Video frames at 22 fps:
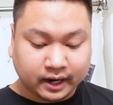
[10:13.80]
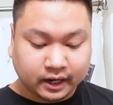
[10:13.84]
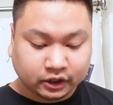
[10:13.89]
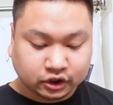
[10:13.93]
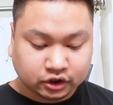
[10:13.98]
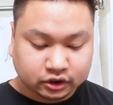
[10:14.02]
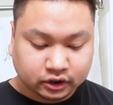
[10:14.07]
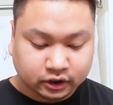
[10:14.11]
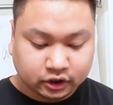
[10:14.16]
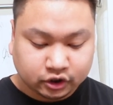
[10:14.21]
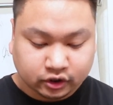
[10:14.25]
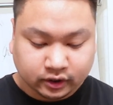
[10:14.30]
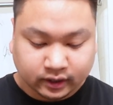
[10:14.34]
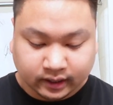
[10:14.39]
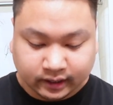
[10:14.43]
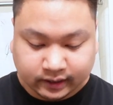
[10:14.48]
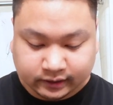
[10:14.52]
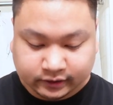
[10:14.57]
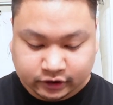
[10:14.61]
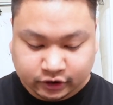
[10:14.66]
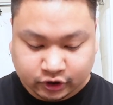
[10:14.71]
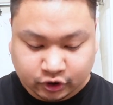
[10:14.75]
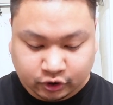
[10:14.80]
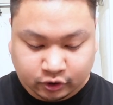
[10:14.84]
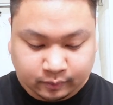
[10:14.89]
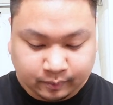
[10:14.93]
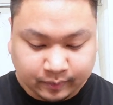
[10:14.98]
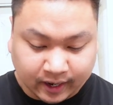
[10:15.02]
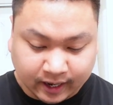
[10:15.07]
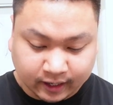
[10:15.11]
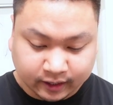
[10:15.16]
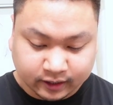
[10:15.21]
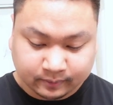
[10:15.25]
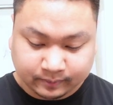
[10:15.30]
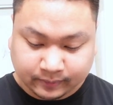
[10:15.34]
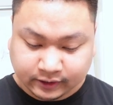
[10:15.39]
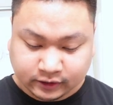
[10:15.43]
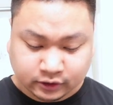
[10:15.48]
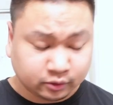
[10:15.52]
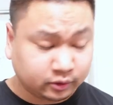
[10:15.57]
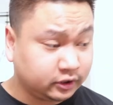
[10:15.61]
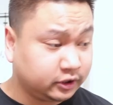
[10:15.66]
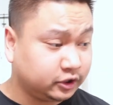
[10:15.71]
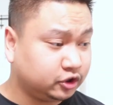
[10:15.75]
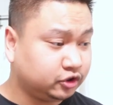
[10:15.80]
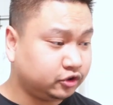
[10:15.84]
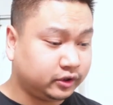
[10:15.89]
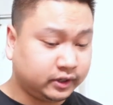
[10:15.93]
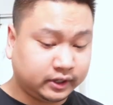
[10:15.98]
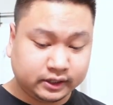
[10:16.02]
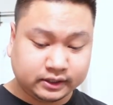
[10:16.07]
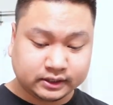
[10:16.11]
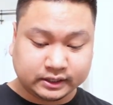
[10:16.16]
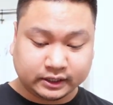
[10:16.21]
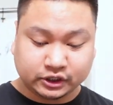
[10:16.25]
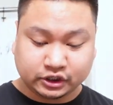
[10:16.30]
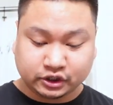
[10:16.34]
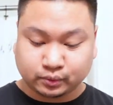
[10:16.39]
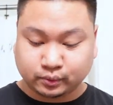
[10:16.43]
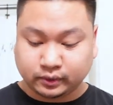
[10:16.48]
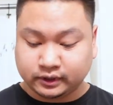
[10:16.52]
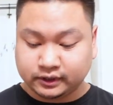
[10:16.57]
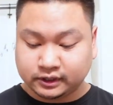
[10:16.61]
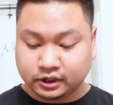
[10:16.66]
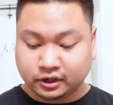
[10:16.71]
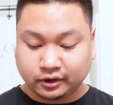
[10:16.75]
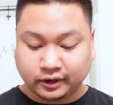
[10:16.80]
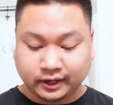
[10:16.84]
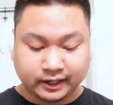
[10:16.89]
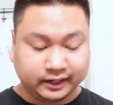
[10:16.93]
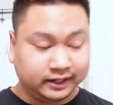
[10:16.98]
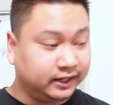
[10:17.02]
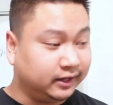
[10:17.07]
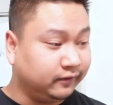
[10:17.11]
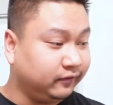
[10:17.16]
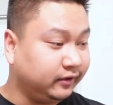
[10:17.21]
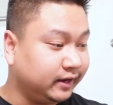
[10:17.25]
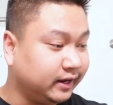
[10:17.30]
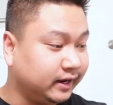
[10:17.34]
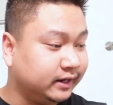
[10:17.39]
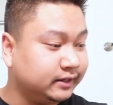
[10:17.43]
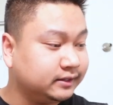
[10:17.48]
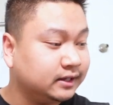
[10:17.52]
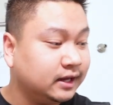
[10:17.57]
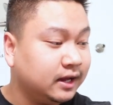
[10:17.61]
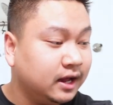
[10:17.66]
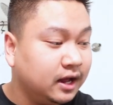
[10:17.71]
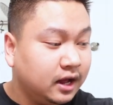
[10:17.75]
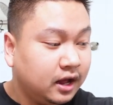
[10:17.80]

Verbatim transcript: actually trying to pack up my toiletries and I just wanted to go ahead and give you guys